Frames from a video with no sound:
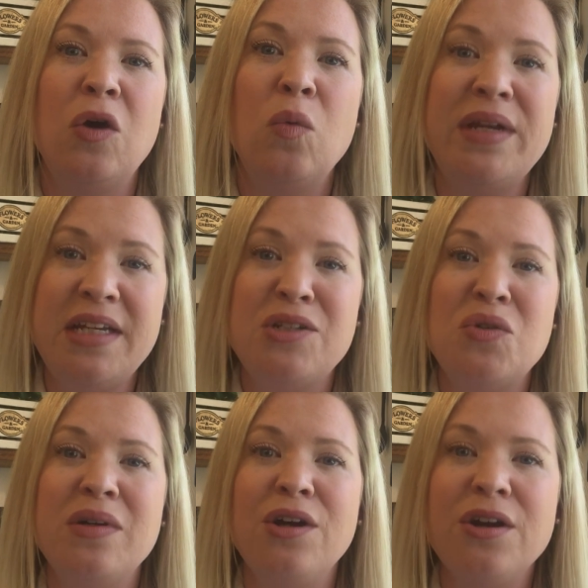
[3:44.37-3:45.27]
we need
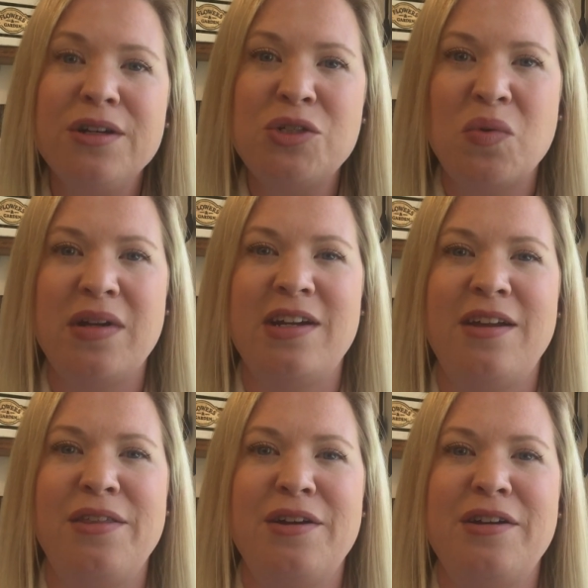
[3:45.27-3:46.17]
to encourage one
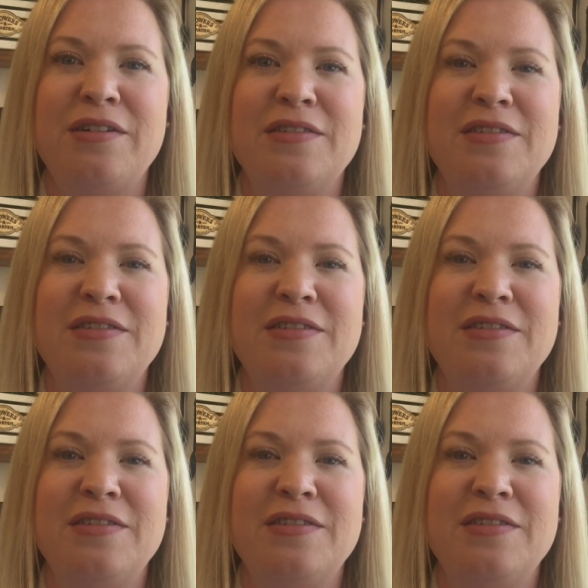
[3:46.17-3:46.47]
another.